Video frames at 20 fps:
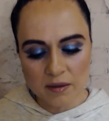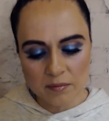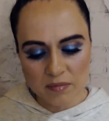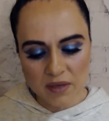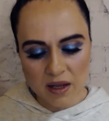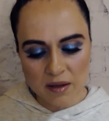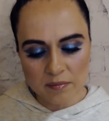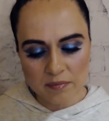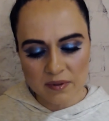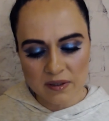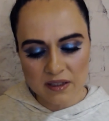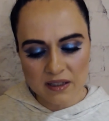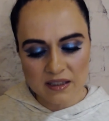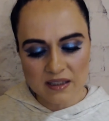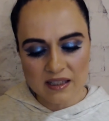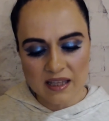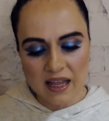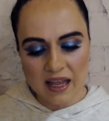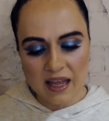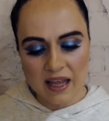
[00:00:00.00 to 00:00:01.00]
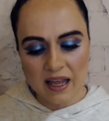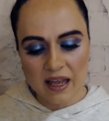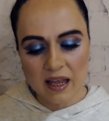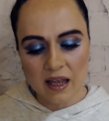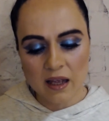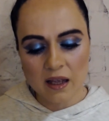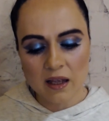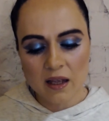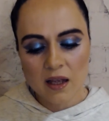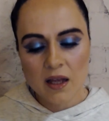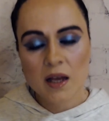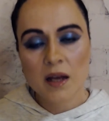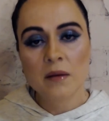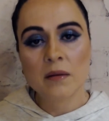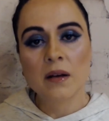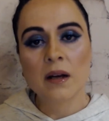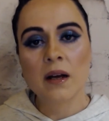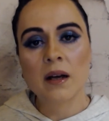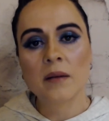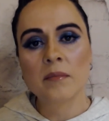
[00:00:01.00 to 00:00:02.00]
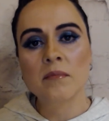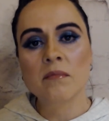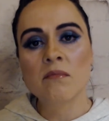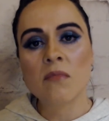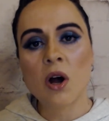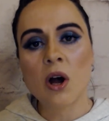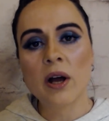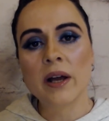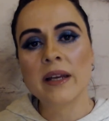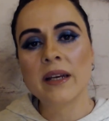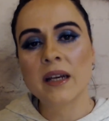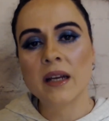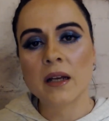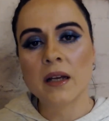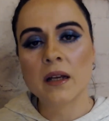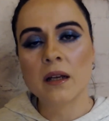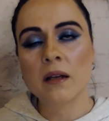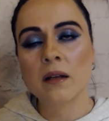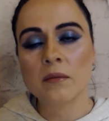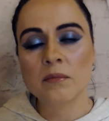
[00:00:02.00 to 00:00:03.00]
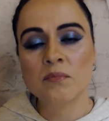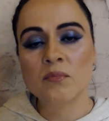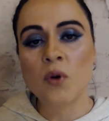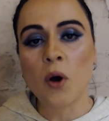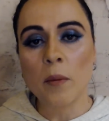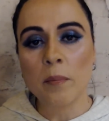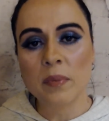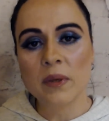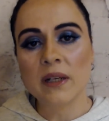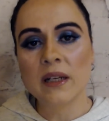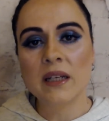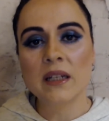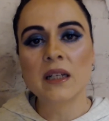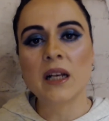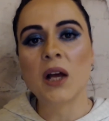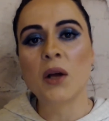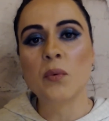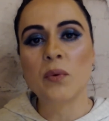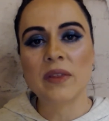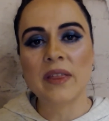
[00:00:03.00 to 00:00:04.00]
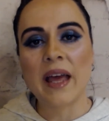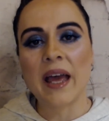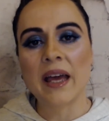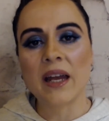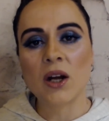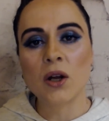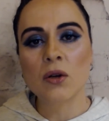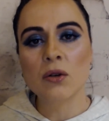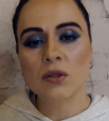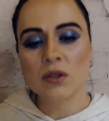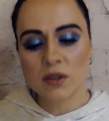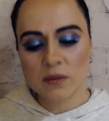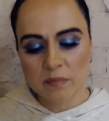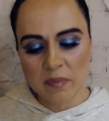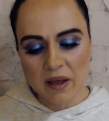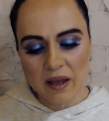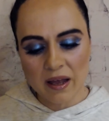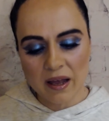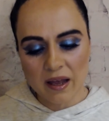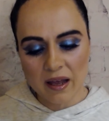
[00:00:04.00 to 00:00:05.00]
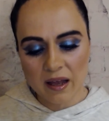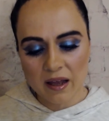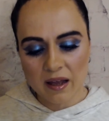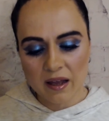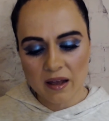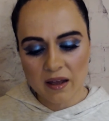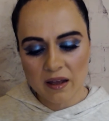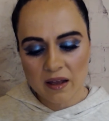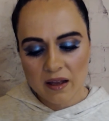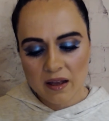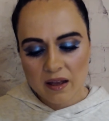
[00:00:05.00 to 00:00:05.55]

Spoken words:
companies that mine it properly, like with adults, but